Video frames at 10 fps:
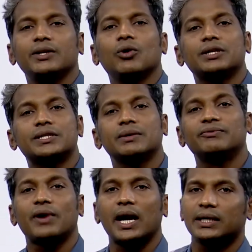got some
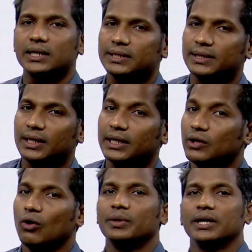factors in the
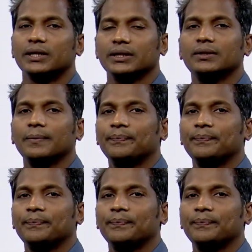denominator,